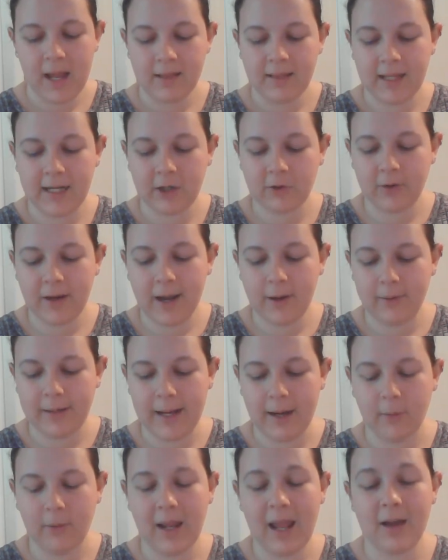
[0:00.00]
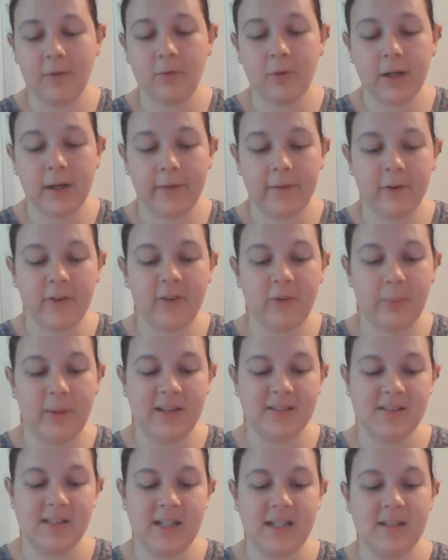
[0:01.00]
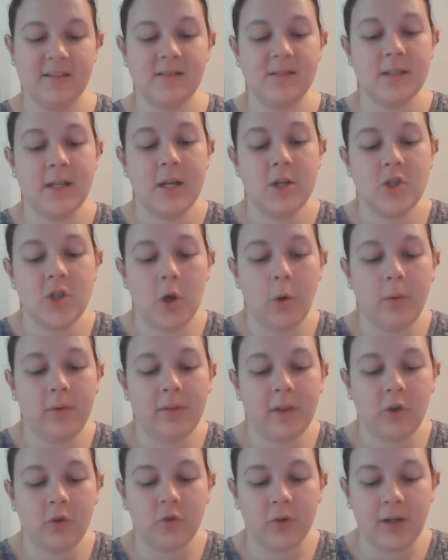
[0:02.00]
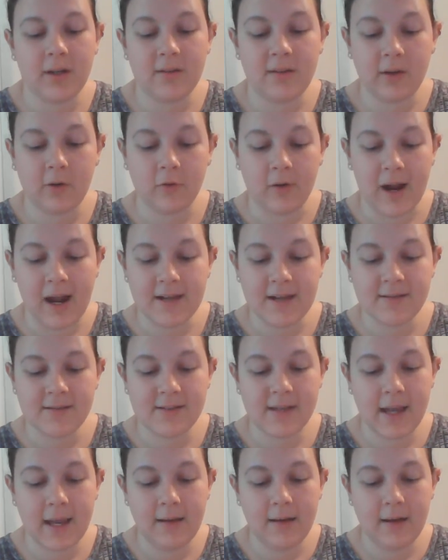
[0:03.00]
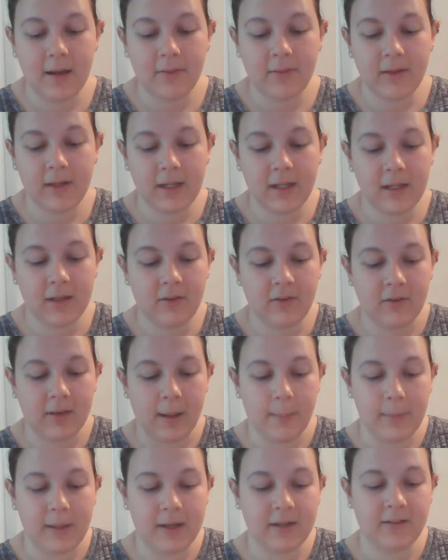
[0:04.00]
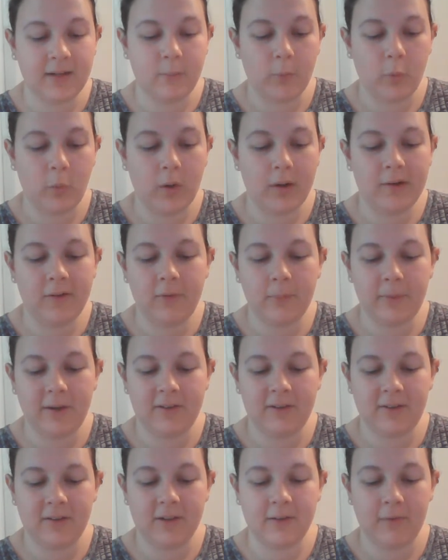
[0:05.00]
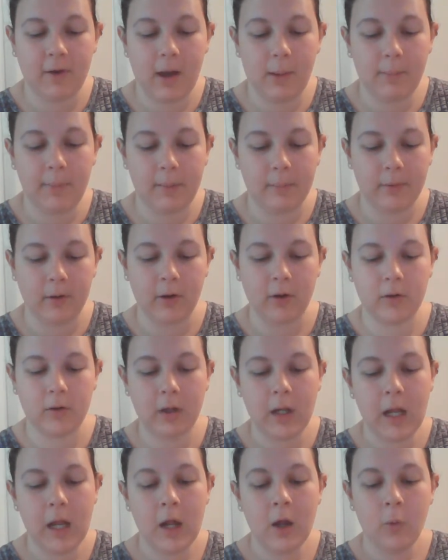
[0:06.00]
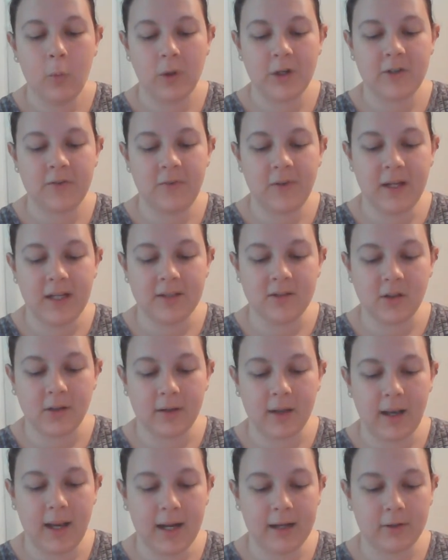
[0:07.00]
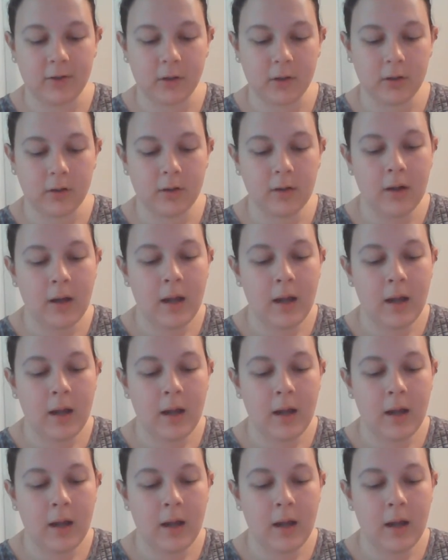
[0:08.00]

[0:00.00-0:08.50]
They crowd out every other species, choke the trees and grass, and nothing eats them except one species of hummingbird, which feeds on the nectar.